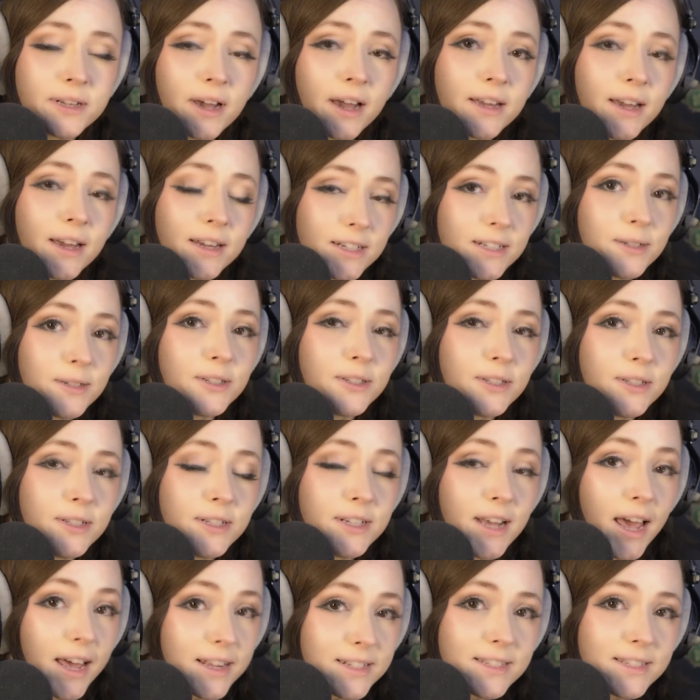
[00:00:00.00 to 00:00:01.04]
I did
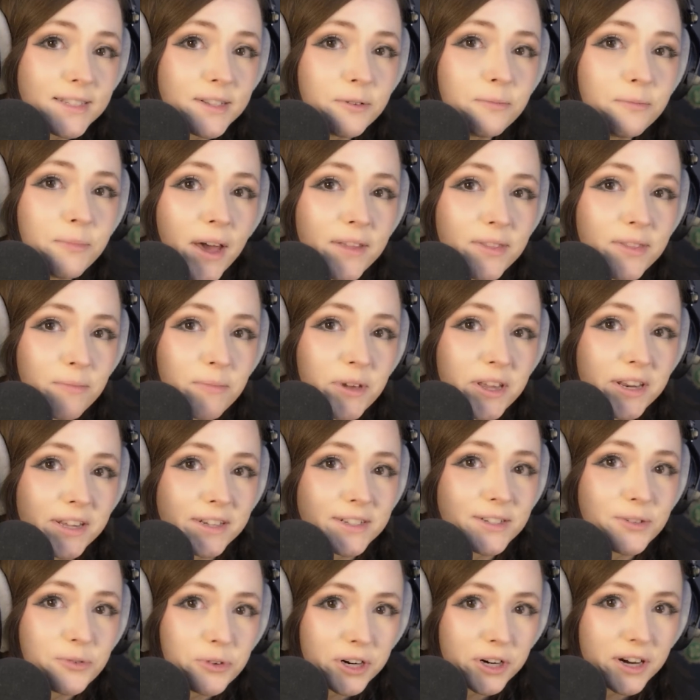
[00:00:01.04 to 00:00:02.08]
test them at the media
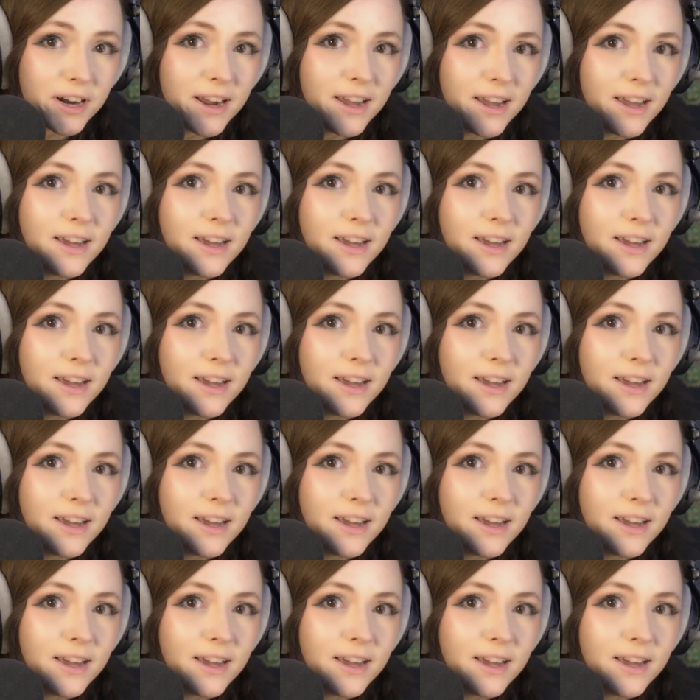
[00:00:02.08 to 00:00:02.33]
tour,